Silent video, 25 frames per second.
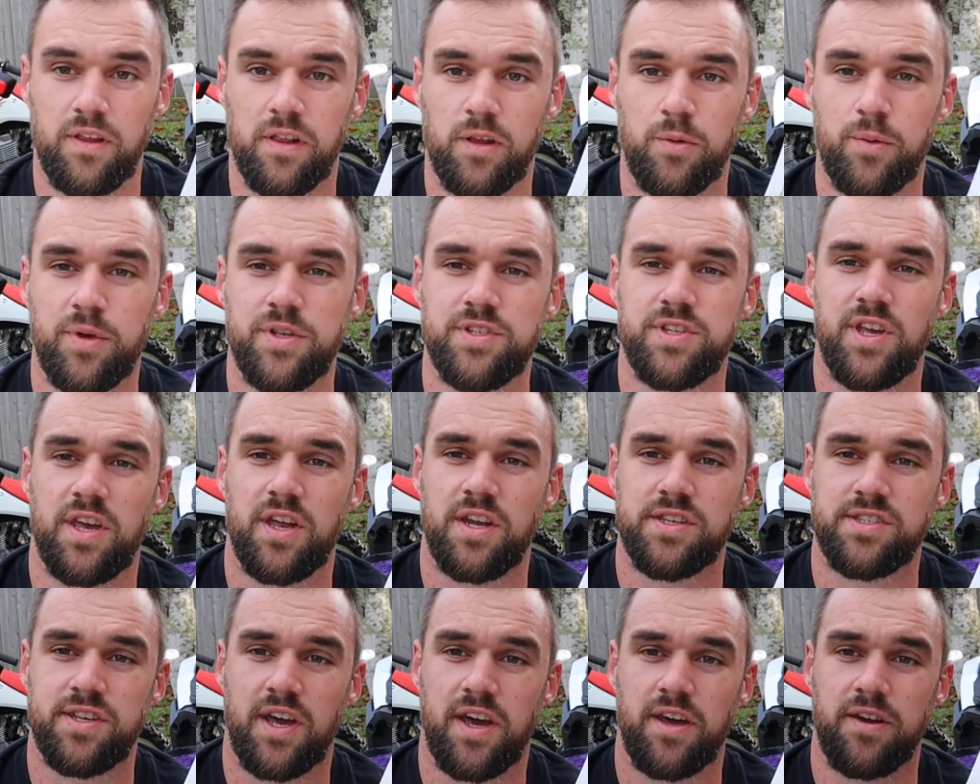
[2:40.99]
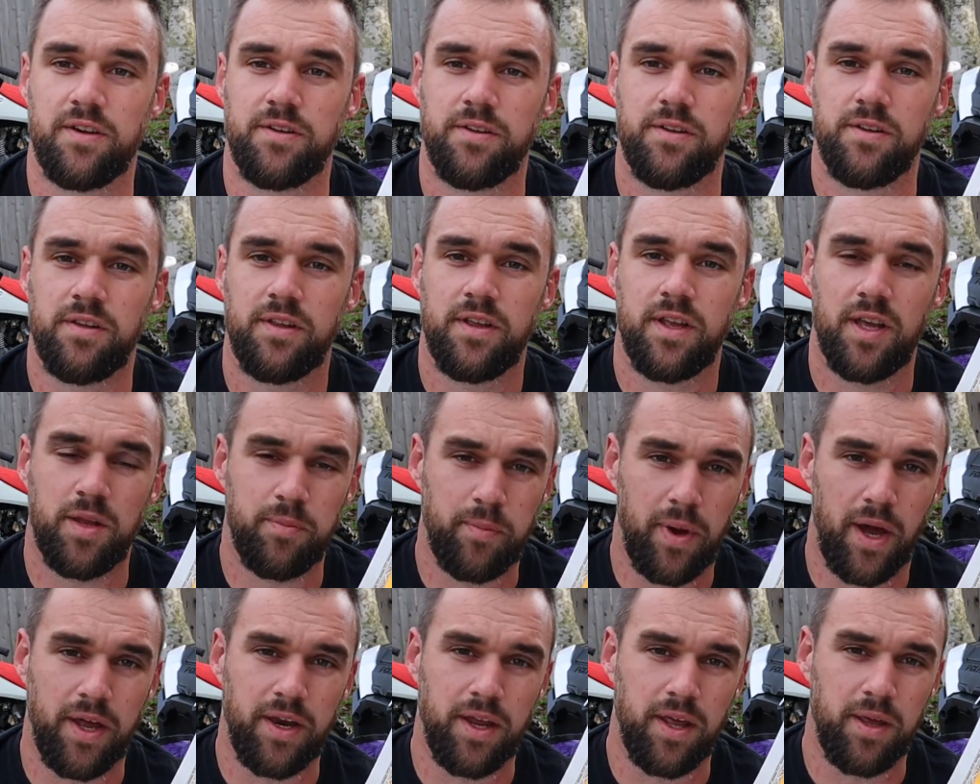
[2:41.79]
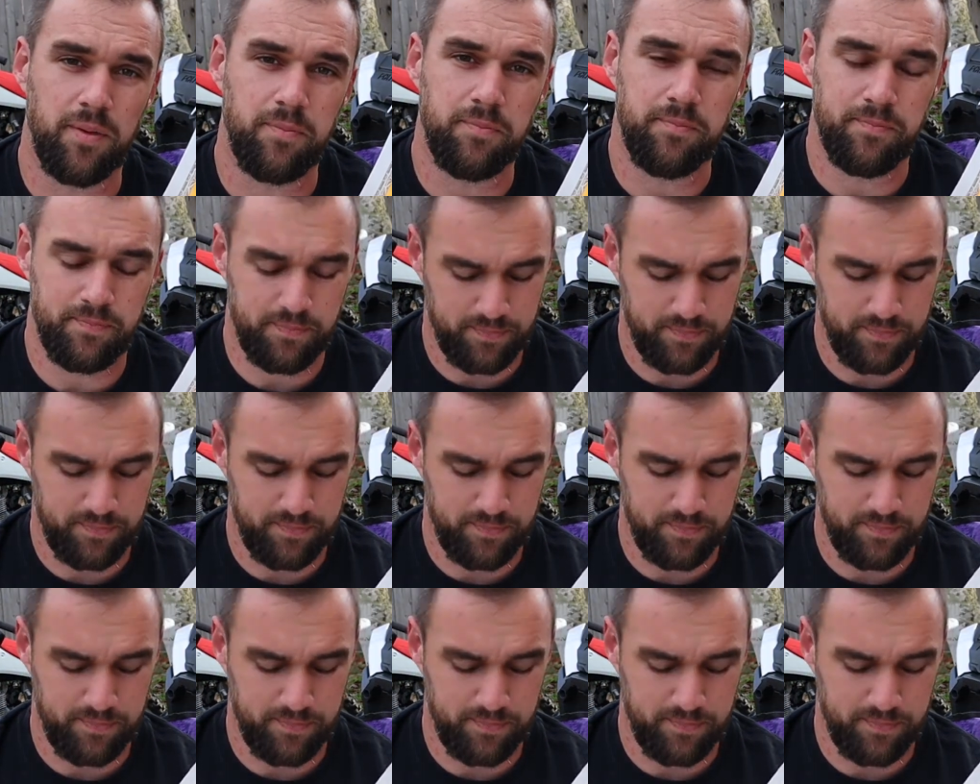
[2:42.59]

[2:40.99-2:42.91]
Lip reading: Louisiana title in my name.